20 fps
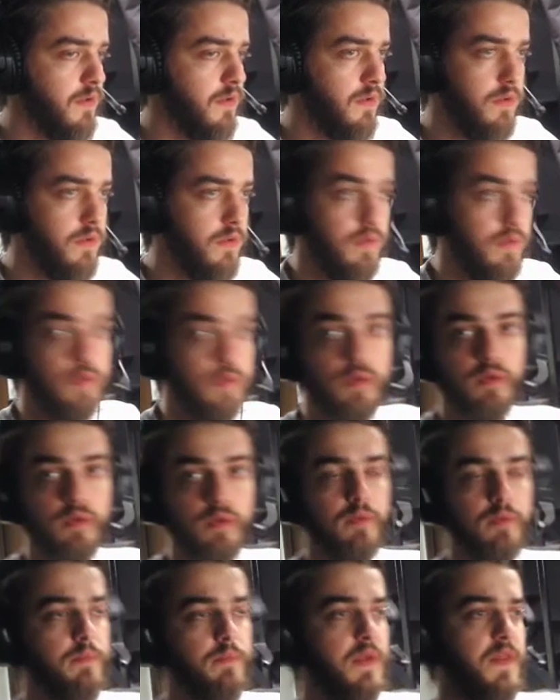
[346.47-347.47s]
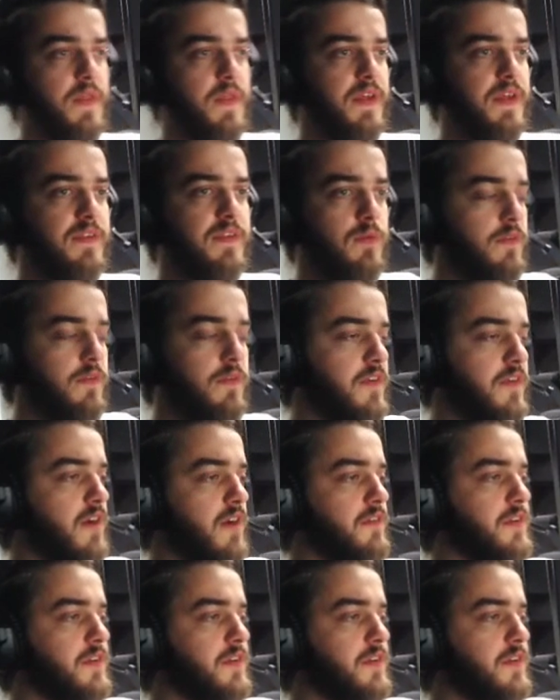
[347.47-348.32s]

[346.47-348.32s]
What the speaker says: mythics we've covered